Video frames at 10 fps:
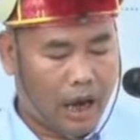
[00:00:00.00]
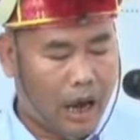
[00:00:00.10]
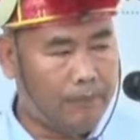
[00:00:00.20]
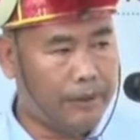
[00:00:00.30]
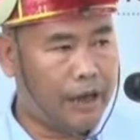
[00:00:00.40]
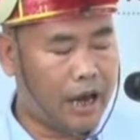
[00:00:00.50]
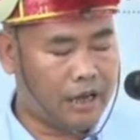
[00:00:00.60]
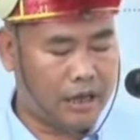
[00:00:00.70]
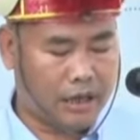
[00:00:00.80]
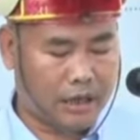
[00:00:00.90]
Having
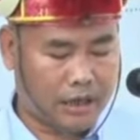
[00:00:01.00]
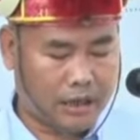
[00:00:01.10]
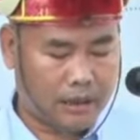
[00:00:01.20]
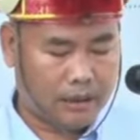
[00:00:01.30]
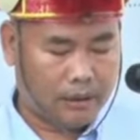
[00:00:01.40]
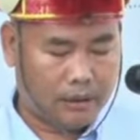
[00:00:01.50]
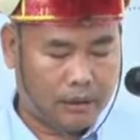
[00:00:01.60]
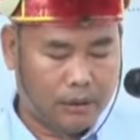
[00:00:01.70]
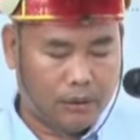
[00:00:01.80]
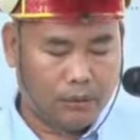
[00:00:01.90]
access
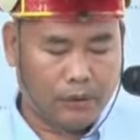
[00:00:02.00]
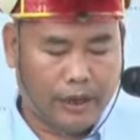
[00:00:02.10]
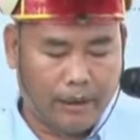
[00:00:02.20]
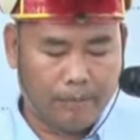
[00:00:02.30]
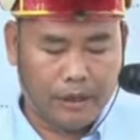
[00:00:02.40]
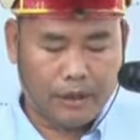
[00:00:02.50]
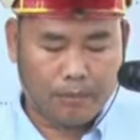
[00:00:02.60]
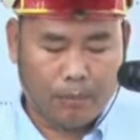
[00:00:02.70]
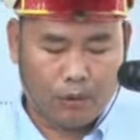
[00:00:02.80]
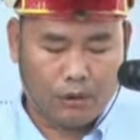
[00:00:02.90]
to game in
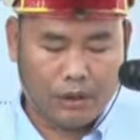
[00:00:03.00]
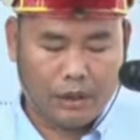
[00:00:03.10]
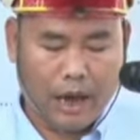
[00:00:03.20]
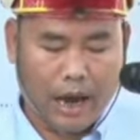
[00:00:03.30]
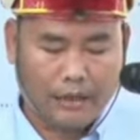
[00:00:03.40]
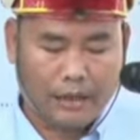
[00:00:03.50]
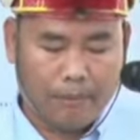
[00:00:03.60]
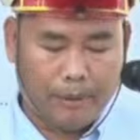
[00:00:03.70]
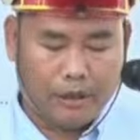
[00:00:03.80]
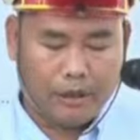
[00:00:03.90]
sports
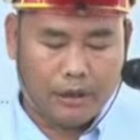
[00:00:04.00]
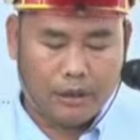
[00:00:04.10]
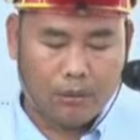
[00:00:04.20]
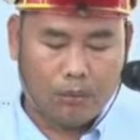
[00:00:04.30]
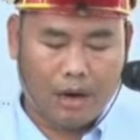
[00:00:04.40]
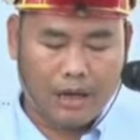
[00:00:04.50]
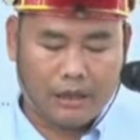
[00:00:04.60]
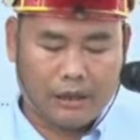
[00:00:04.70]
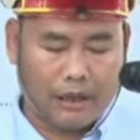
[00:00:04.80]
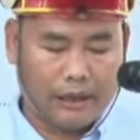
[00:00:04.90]
exhibits
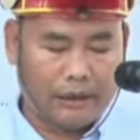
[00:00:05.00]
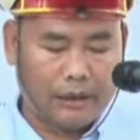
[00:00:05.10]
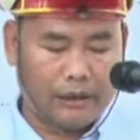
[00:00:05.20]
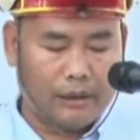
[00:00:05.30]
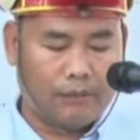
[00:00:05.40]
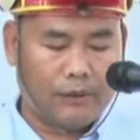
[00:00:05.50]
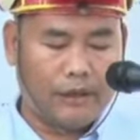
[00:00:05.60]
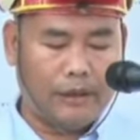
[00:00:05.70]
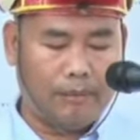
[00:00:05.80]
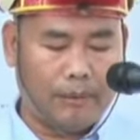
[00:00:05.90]
one's talent in
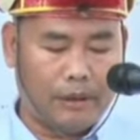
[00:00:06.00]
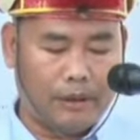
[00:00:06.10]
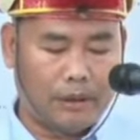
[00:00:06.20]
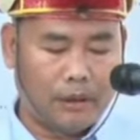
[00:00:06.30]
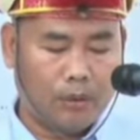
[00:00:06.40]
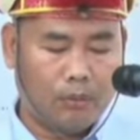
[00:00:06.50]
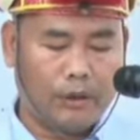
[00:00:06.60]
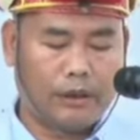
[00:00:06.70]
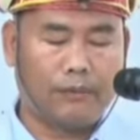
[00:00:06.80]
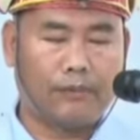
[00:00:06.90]
different levels
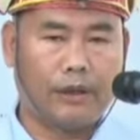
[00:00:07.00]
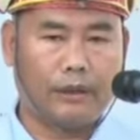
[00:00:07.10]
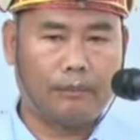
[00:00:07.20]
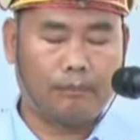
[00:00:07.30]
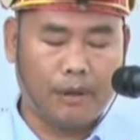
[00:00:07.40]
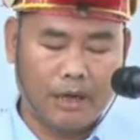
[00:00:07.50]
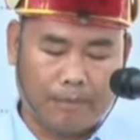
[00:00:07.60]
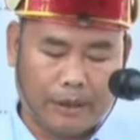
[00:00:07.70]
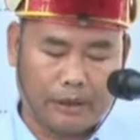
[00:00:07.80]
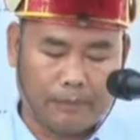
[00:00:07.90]
with different
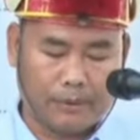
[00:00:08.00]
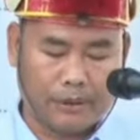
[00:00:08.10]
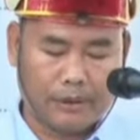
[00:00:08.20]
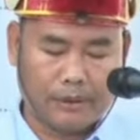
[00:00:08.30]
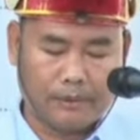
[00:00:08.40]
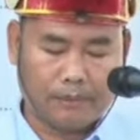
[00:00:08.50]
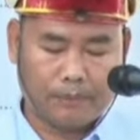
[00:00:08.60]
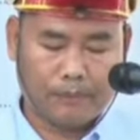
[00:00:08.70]
perspectives.